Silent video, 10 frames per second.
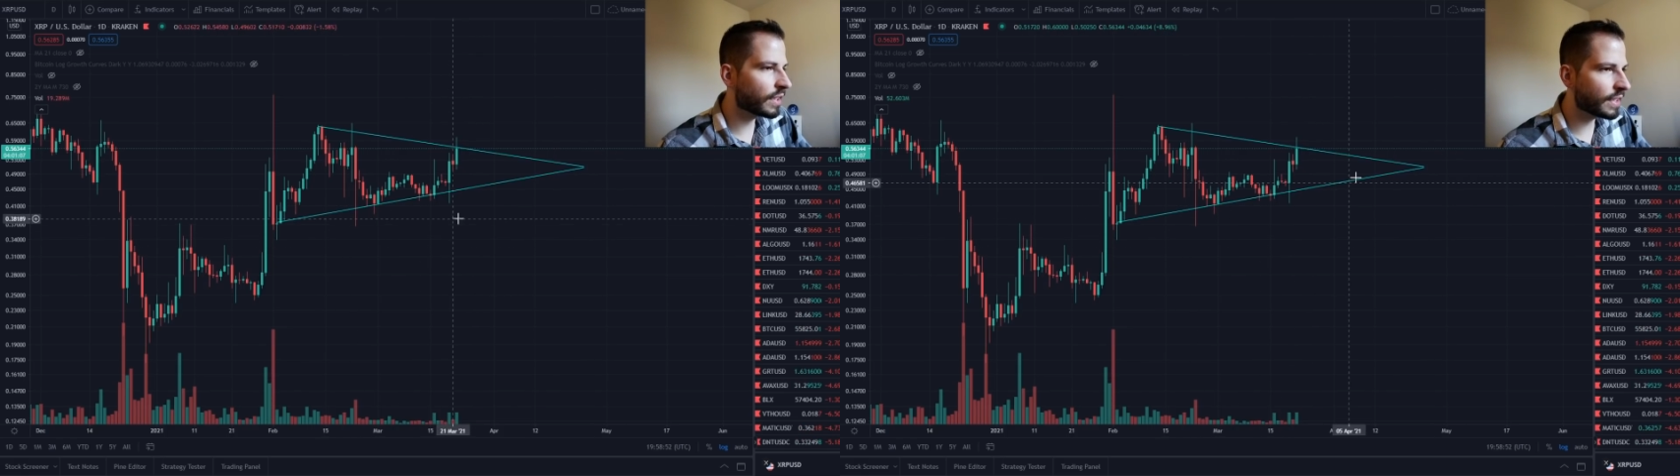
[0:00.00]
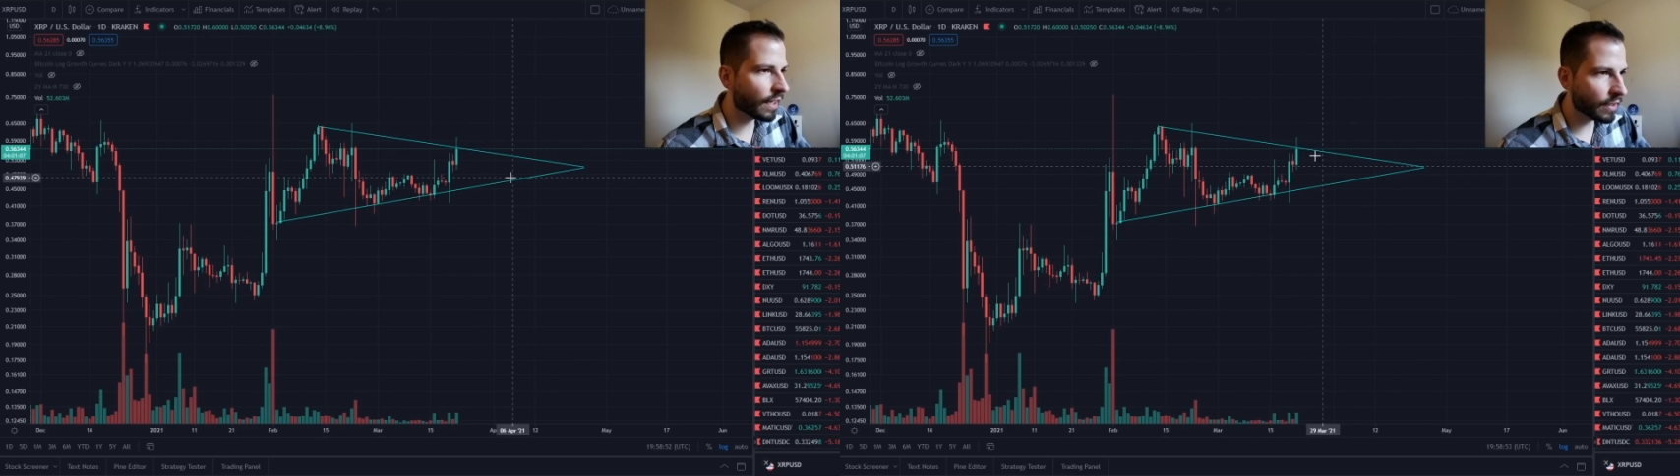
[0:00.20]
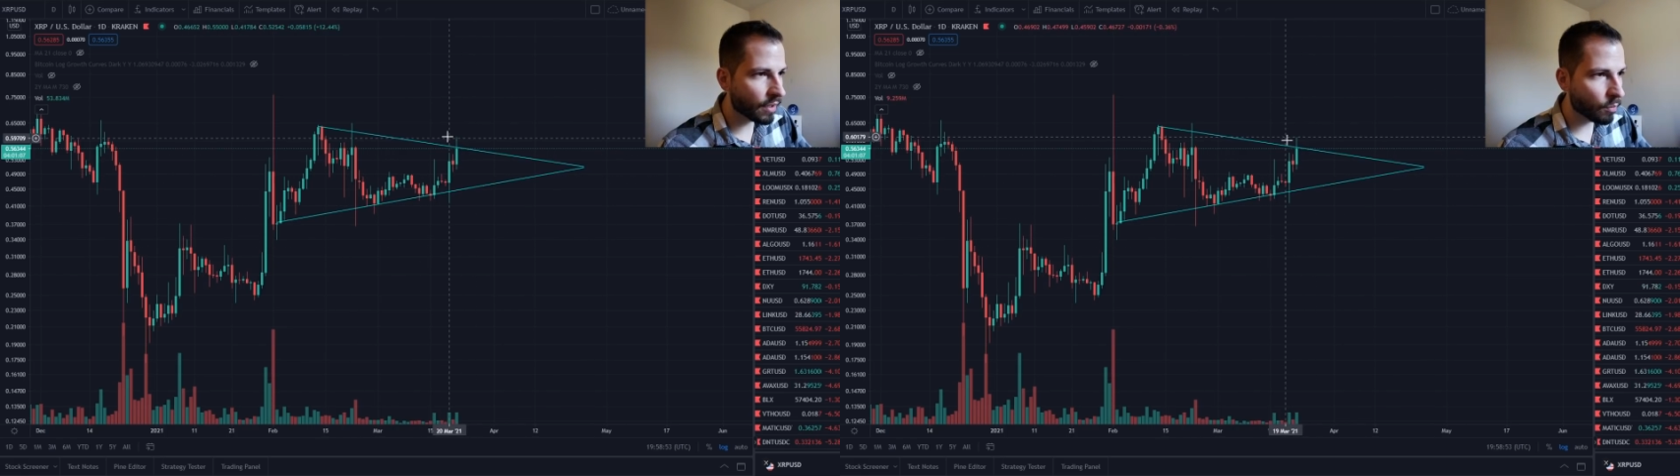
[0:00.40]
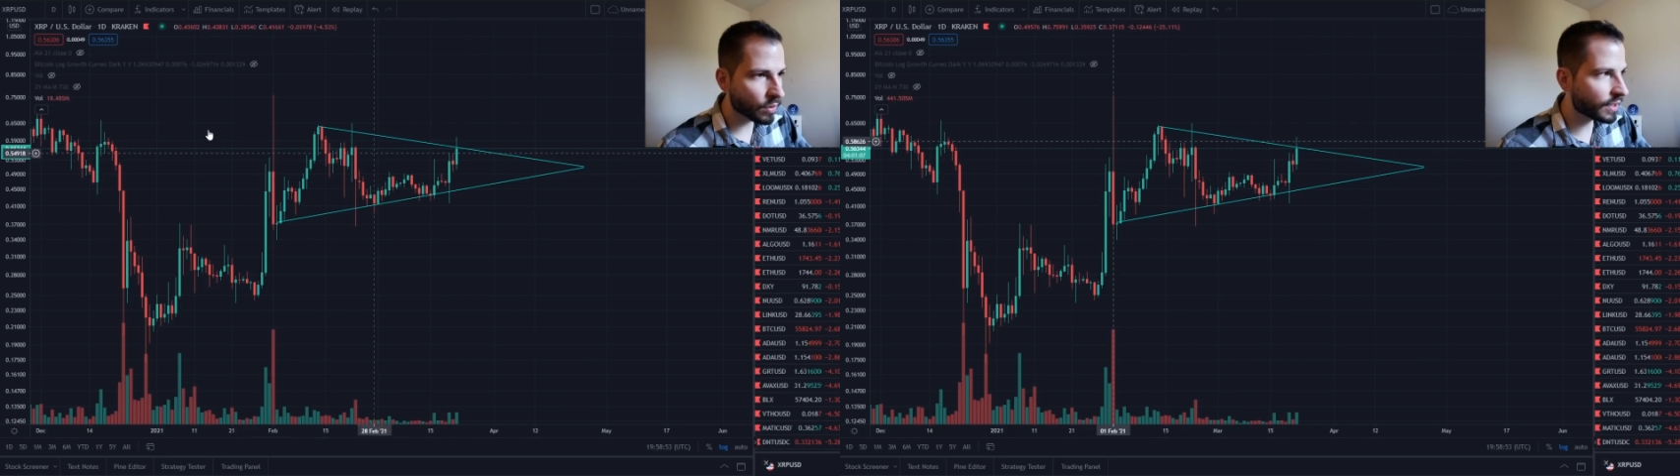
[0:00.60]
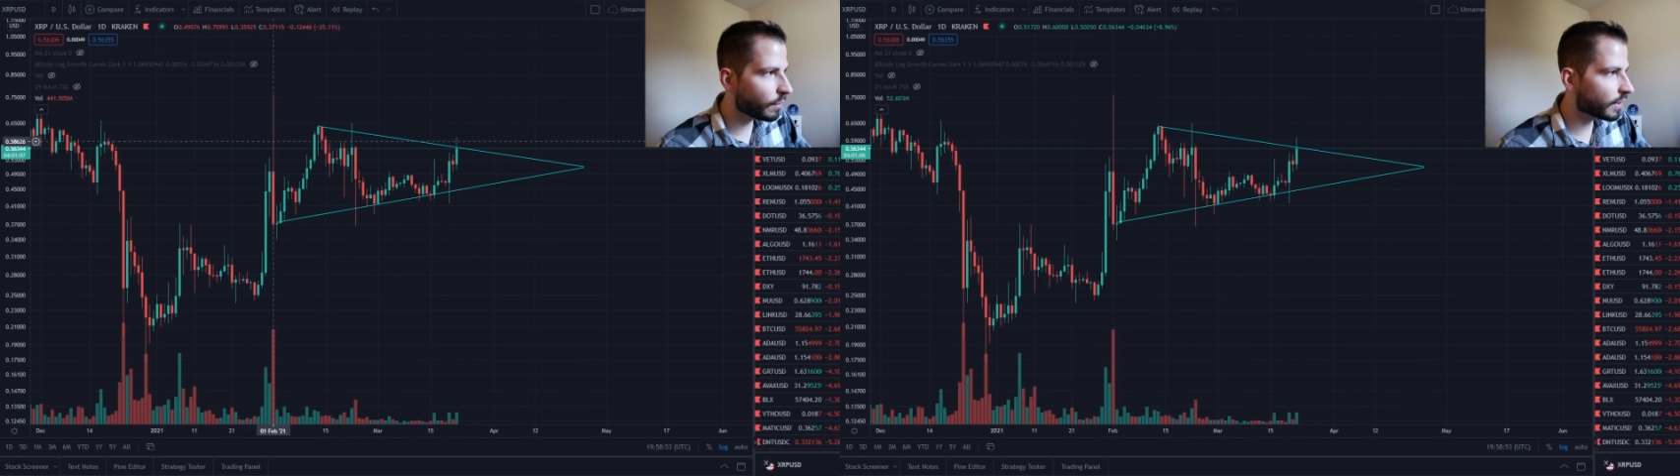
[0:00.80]
daily. We'll
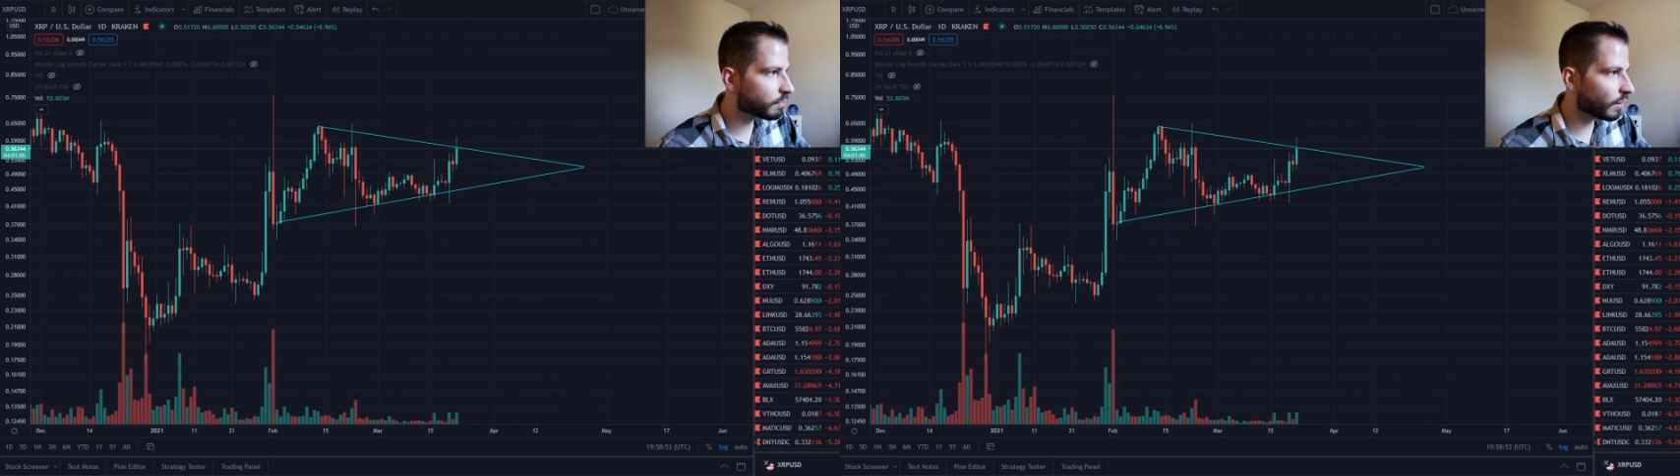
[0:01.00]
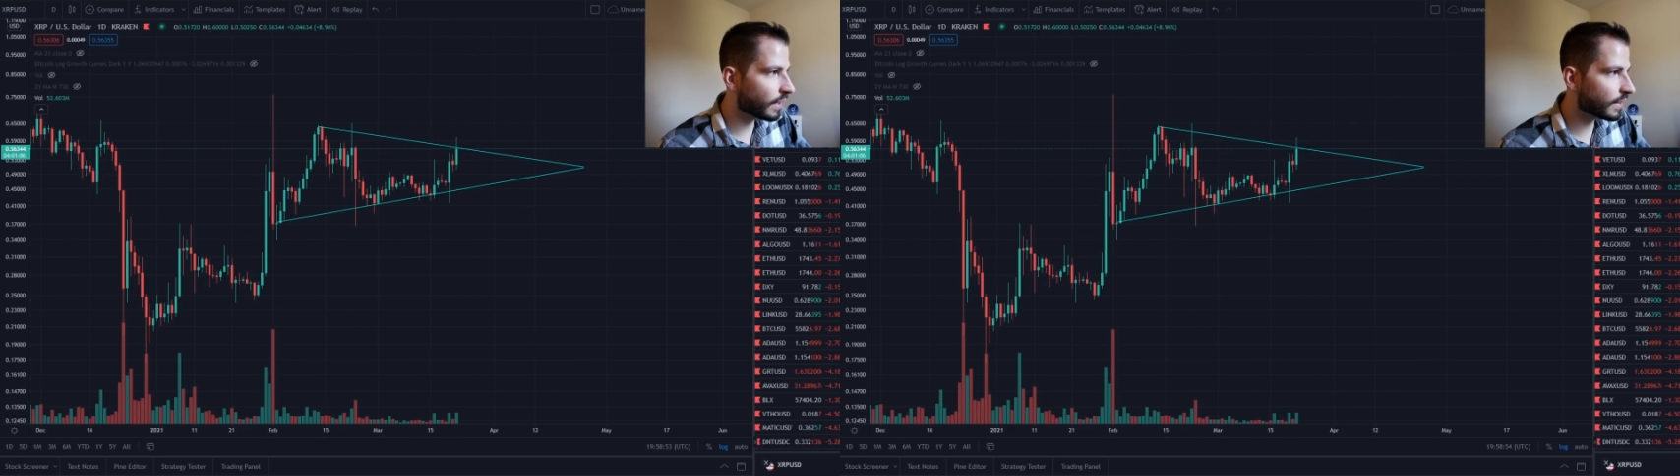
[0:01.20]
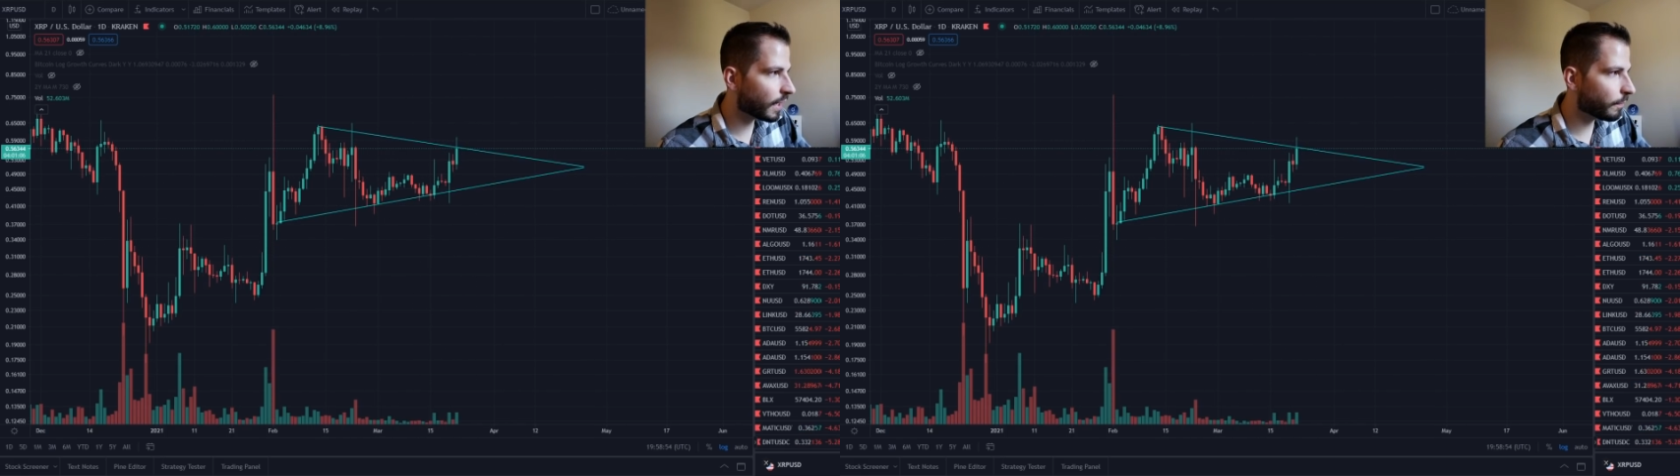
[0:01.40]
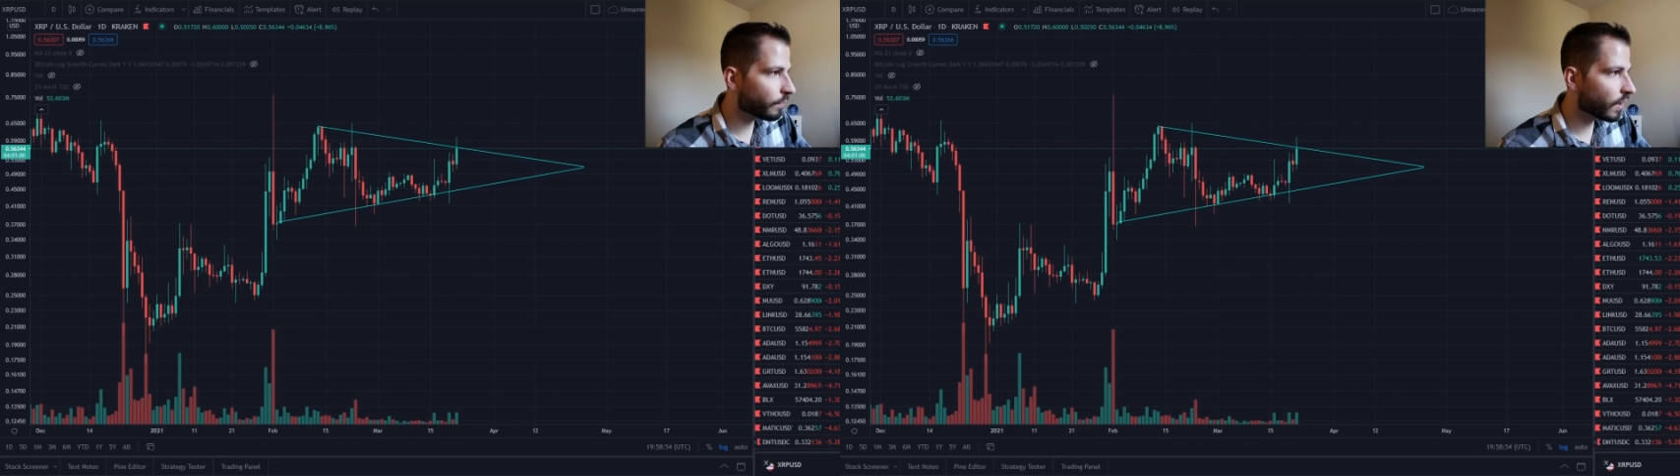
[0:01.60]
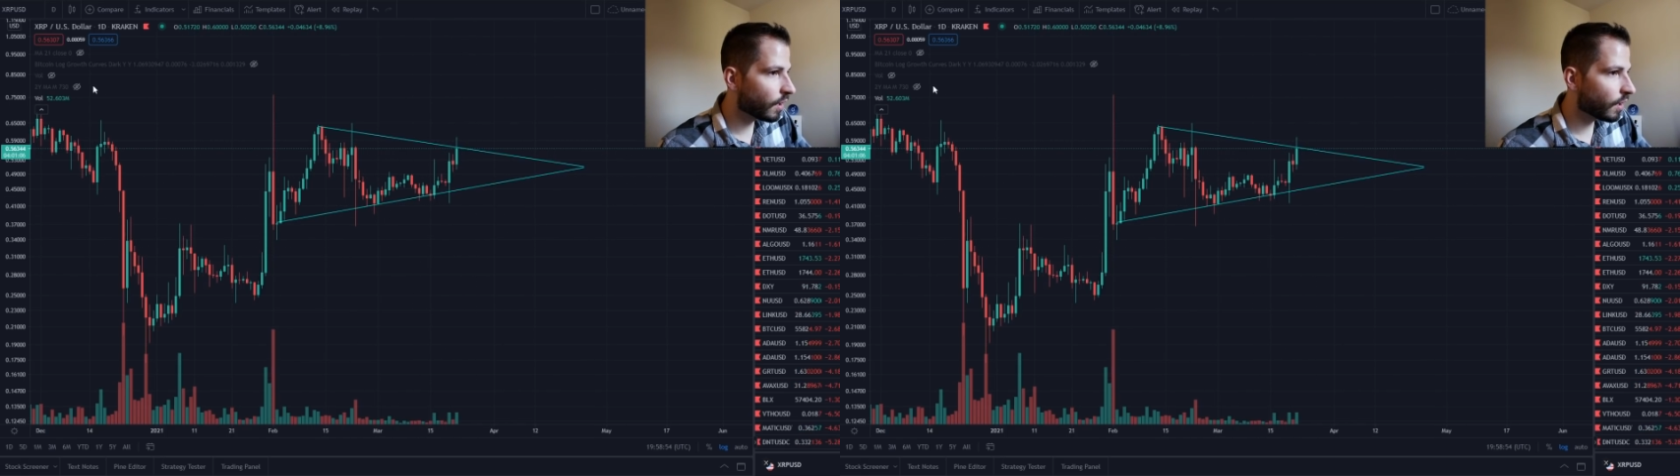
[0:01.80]
see when this breaks out.